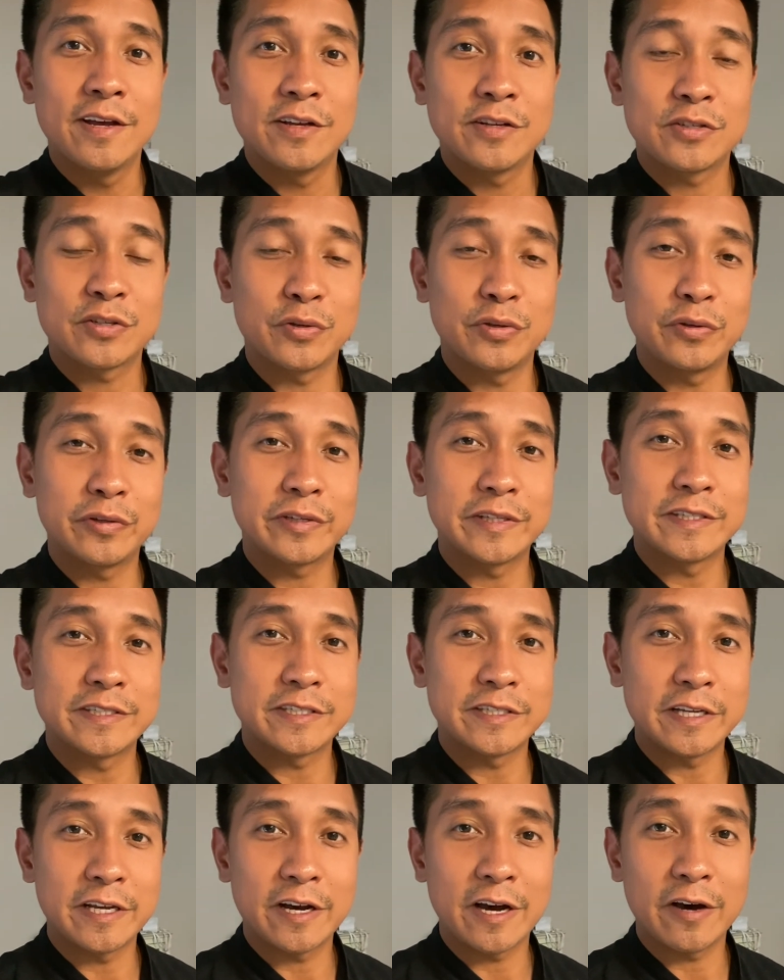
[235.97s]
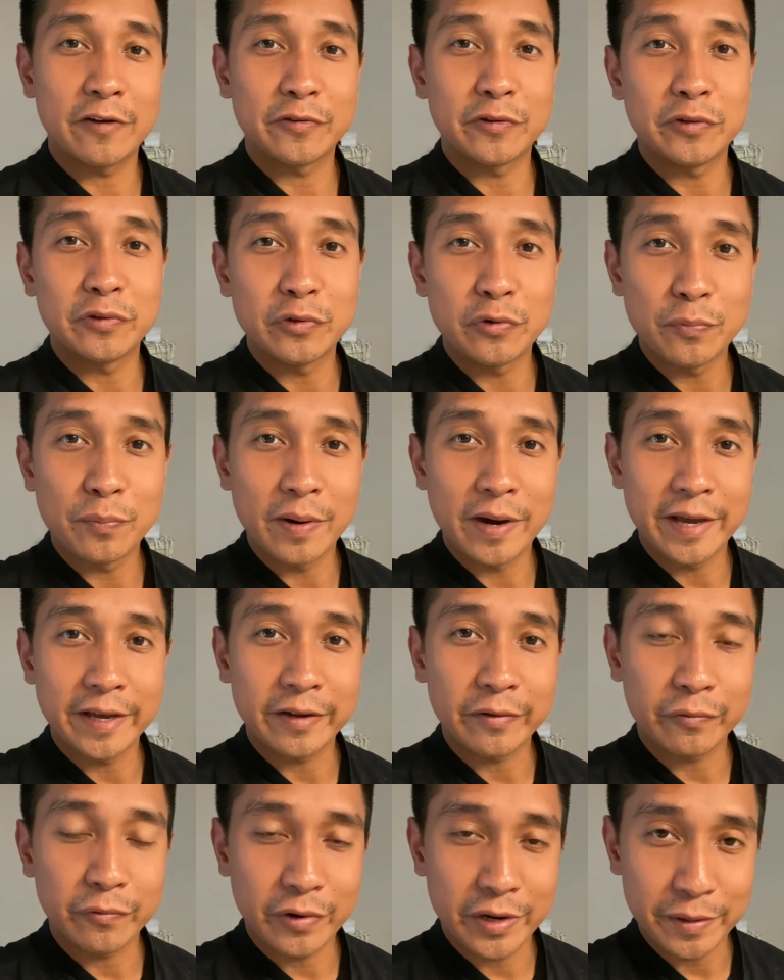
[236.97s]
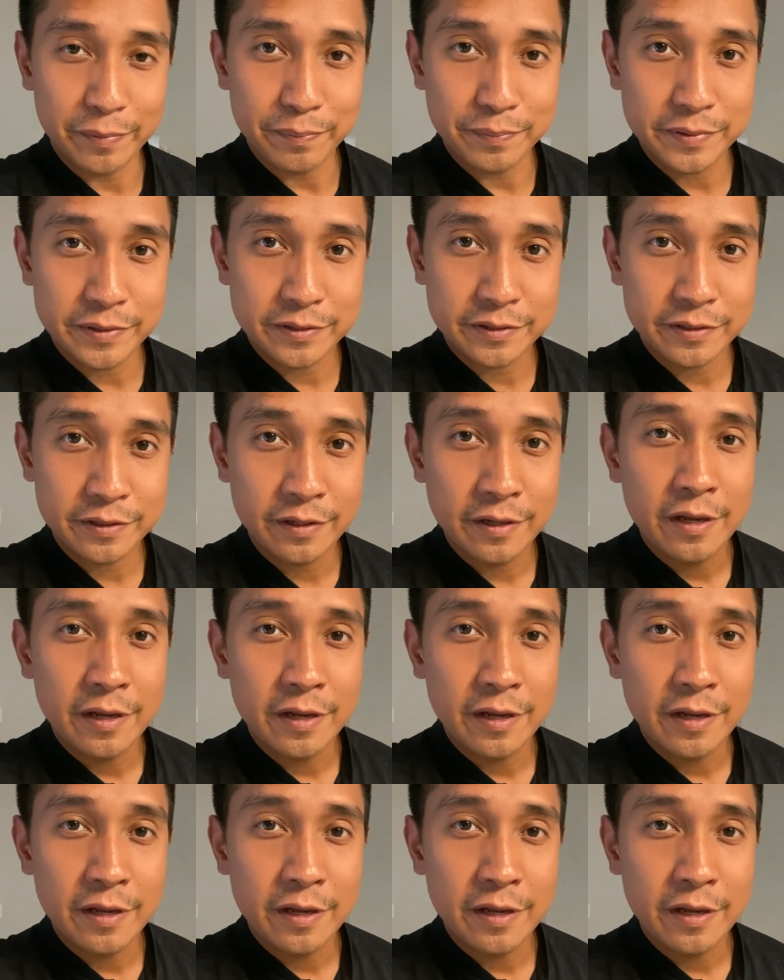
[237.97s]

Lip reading: so you can see how the new bike rips.